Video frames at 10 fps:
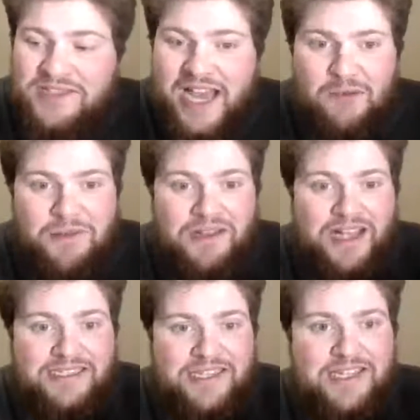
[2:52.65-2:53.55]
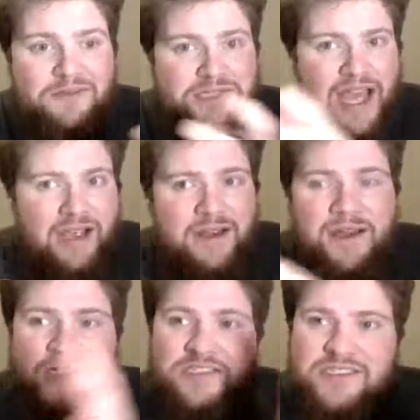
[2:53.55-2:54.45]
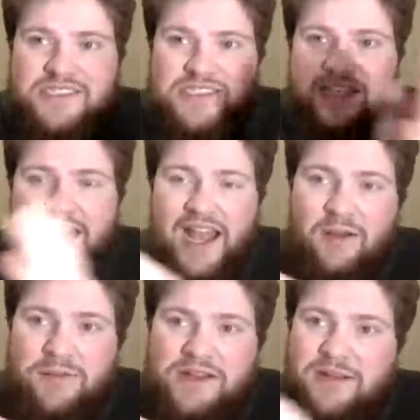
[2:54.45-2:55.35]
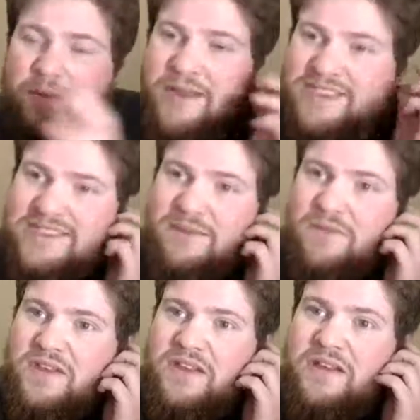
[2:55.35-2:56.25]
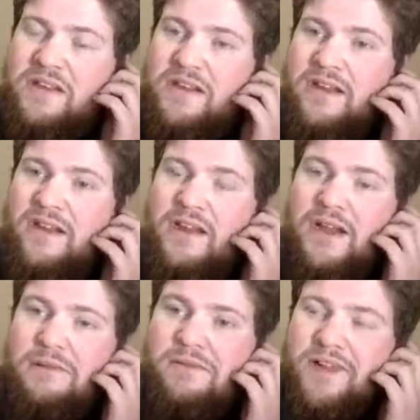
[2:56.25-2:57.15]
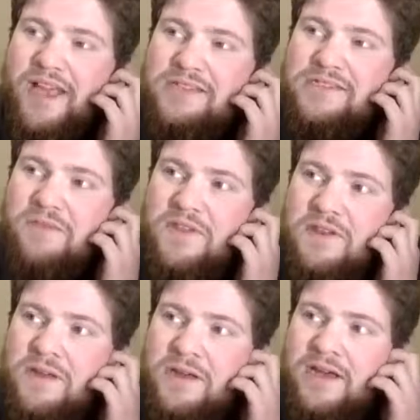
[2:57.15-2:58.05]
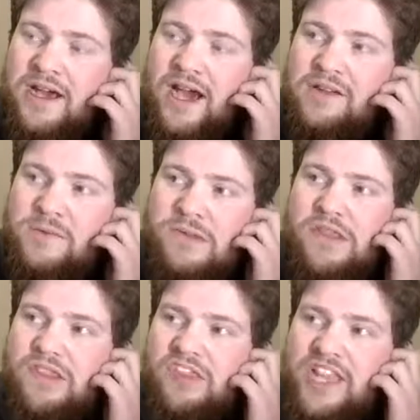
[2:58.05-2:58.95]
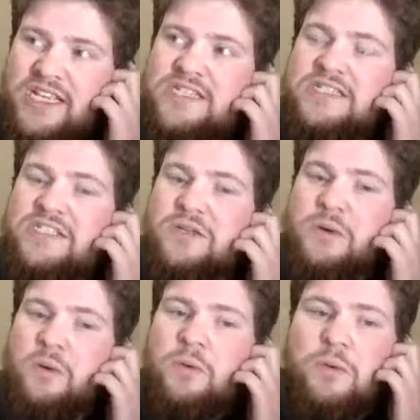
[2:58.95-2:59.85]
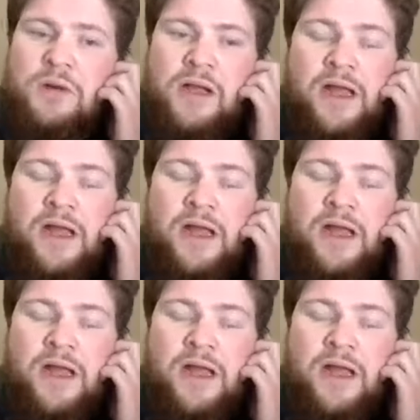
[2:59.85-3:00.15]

Was Aquaman the last thing? It was Justice League, then Aquaman? Am I missing something? Am I forgetting something? I don't think so.